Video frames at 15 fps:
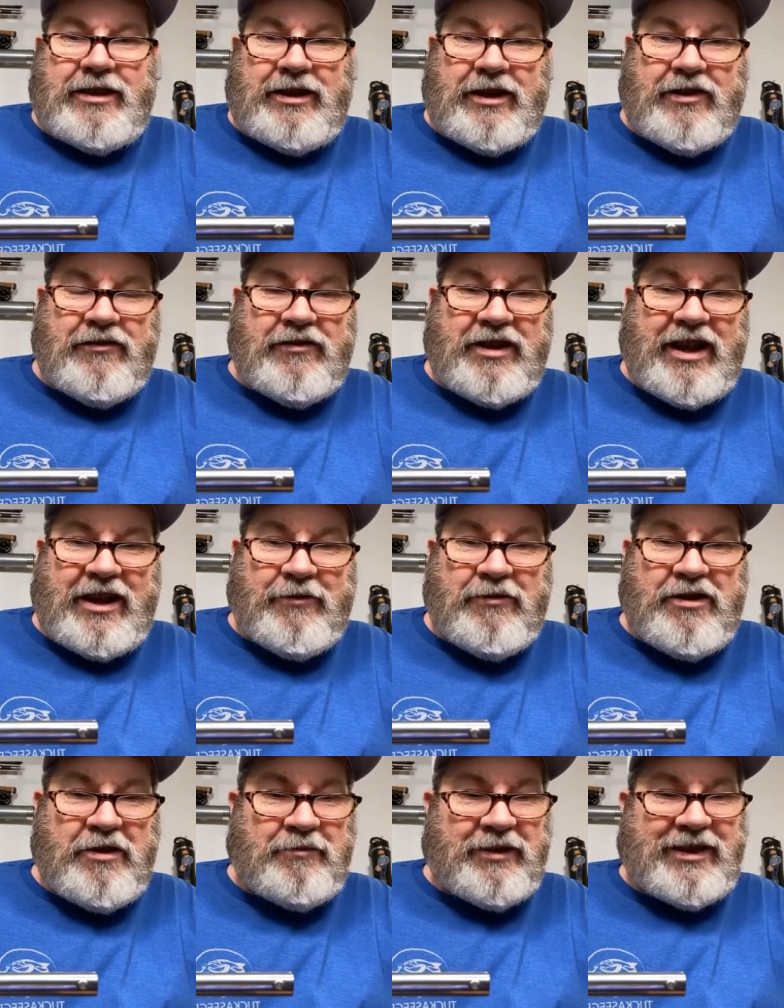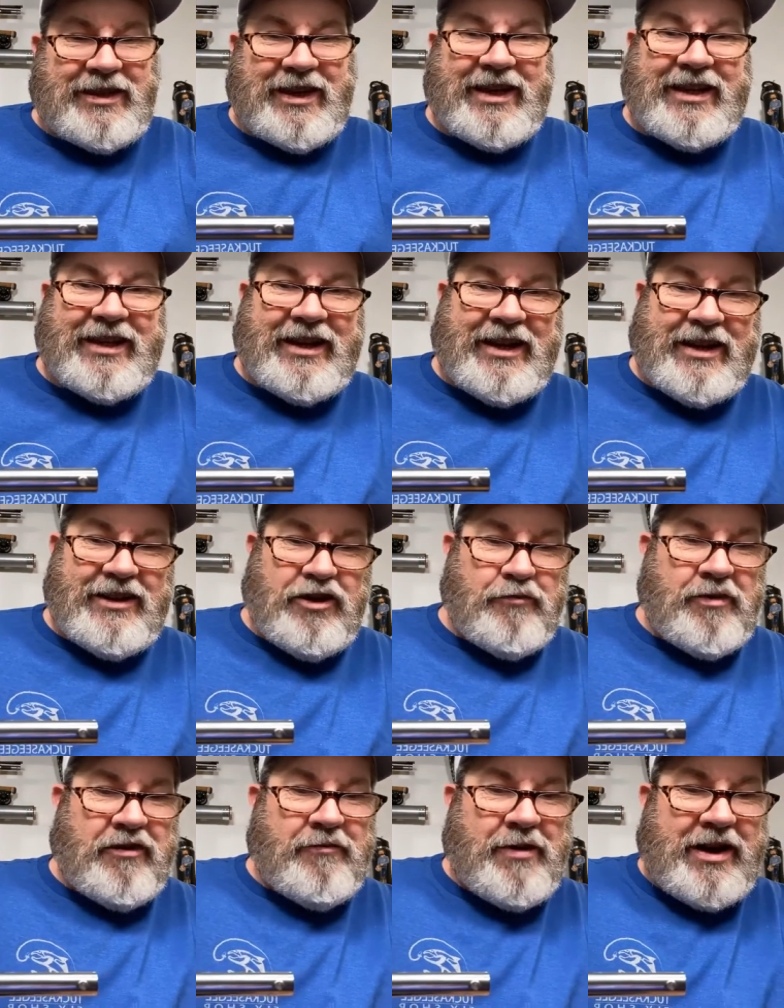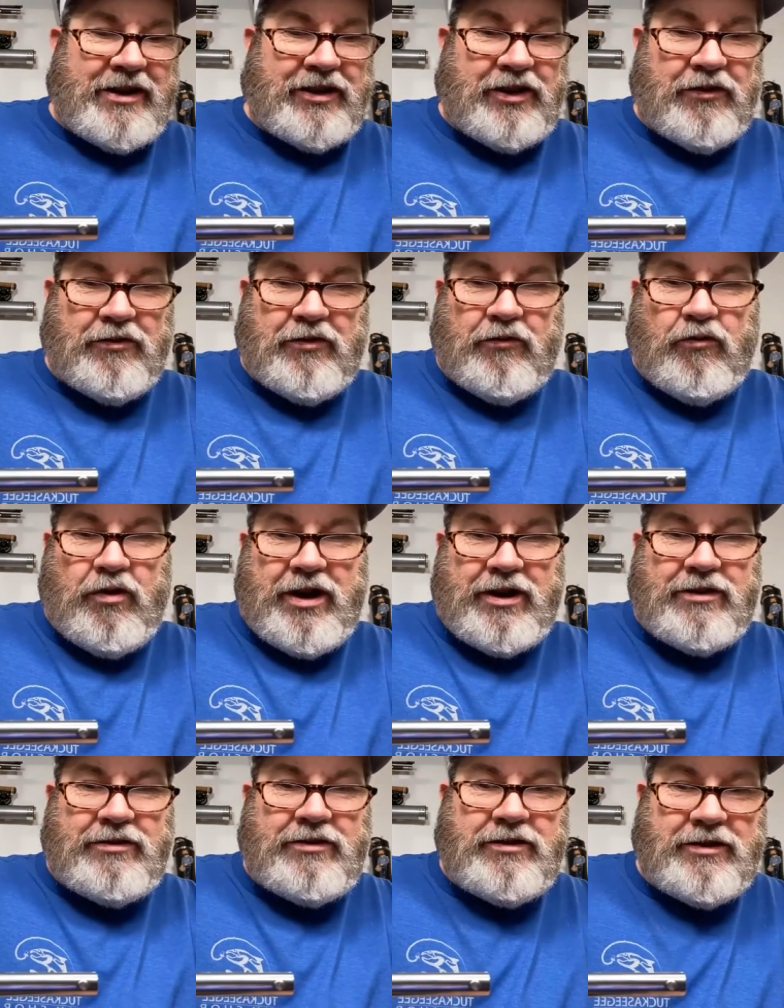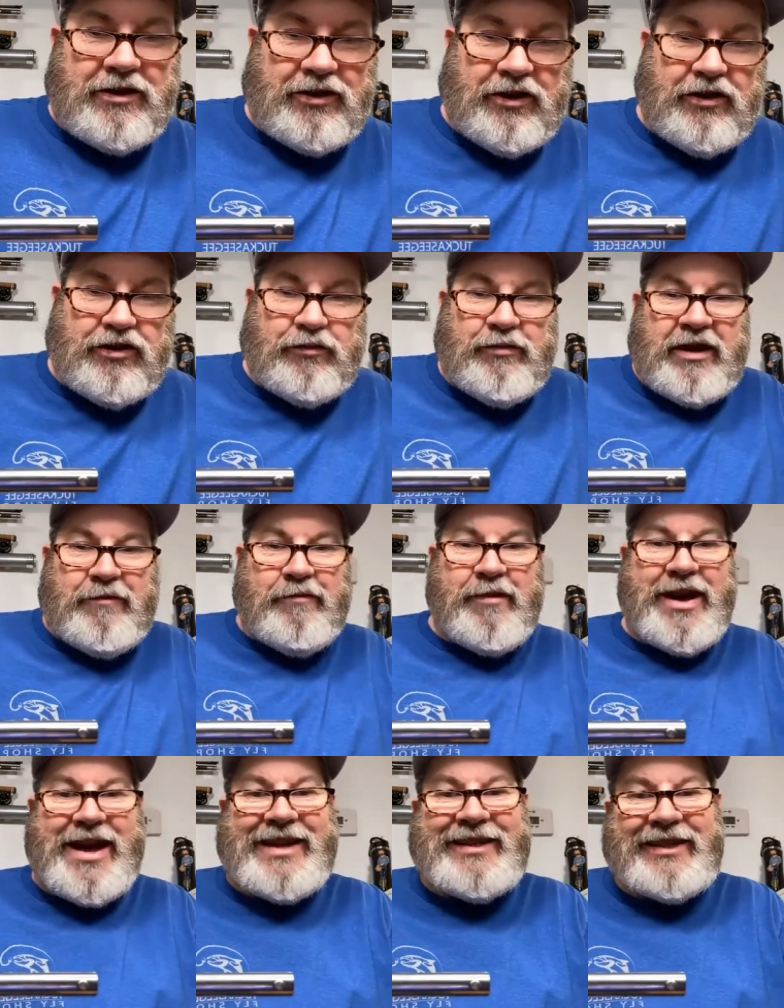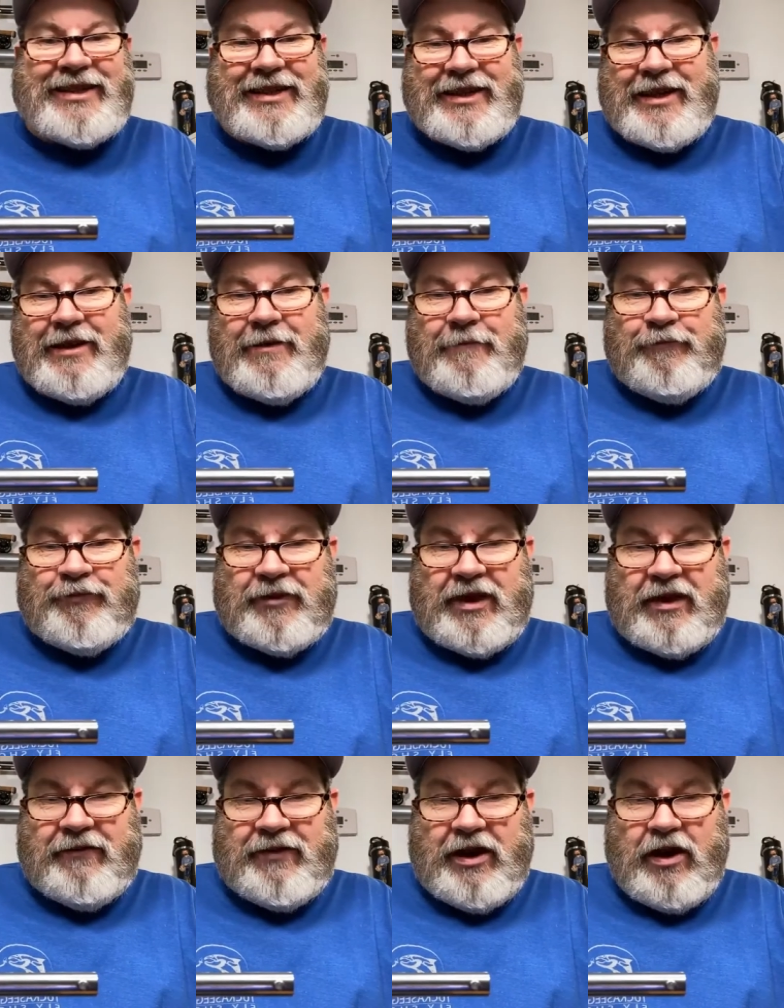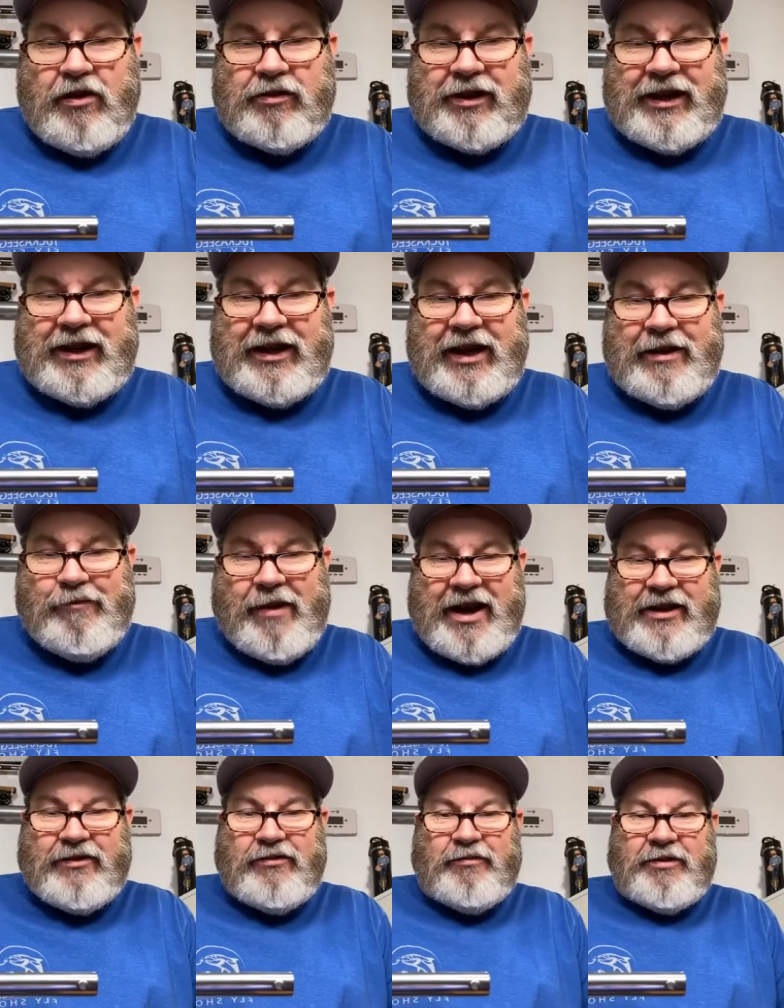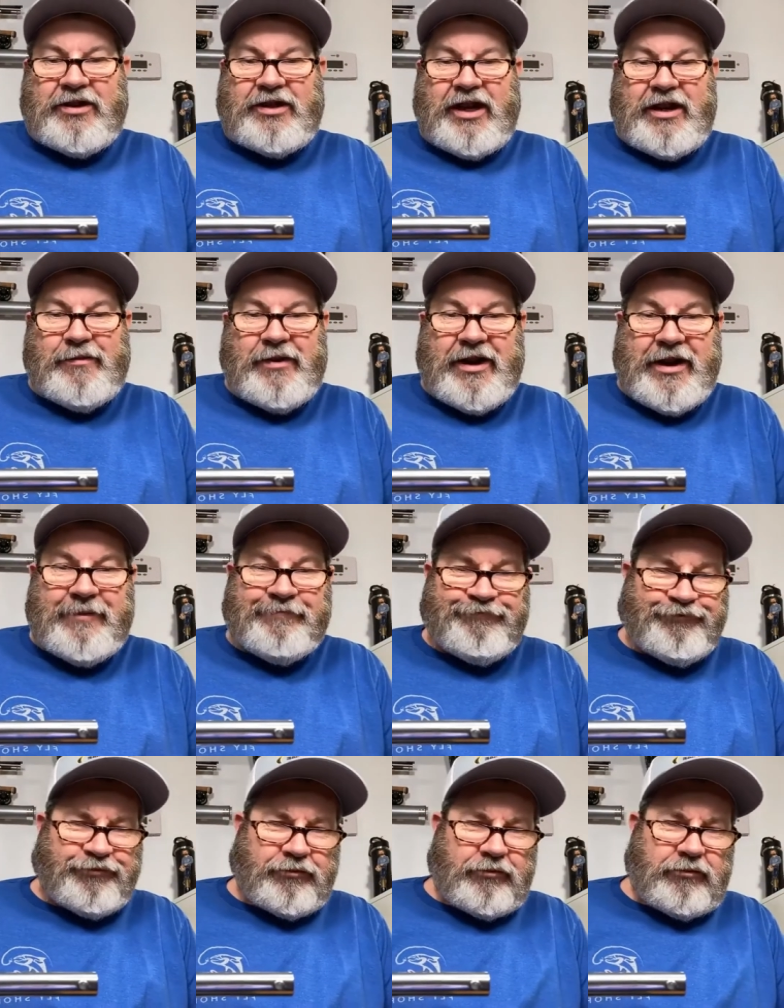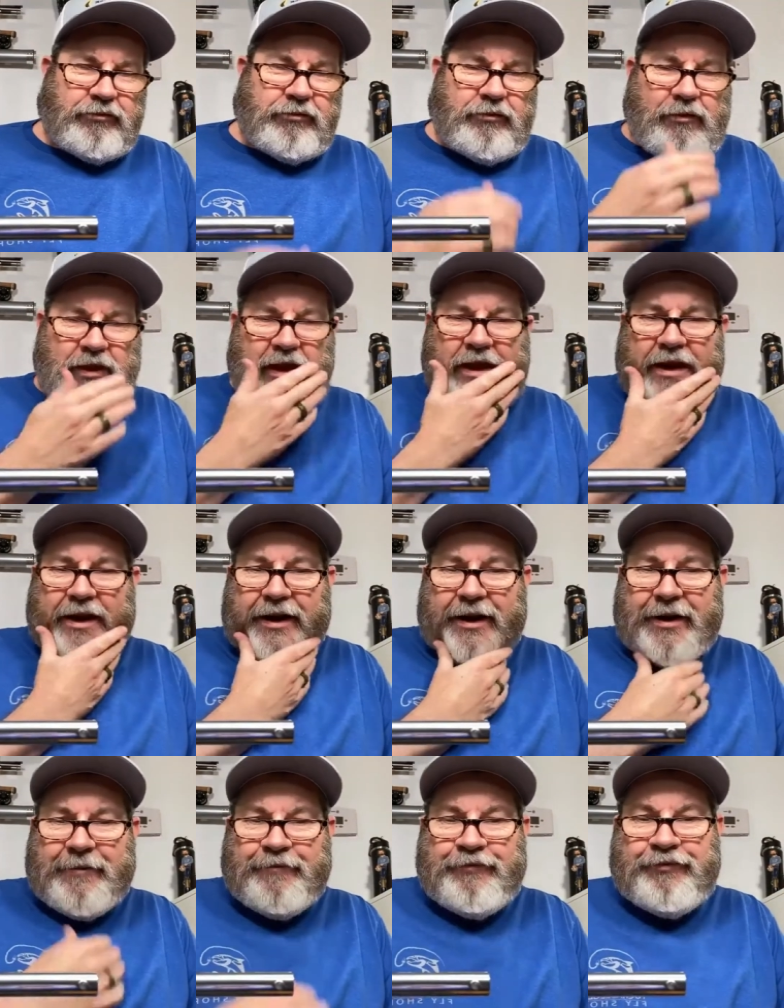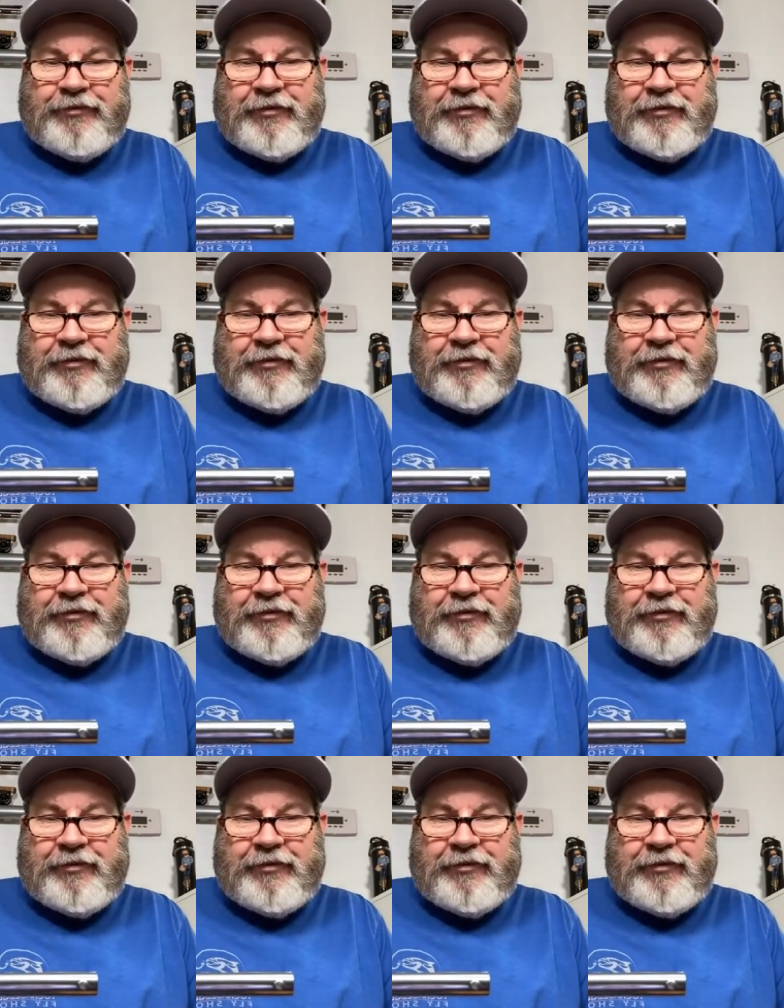It would like we're up to 10 there. Hope everybody's doing well. This here's a big mess. If y'all could, Michael, appreciate it, bud. Y'all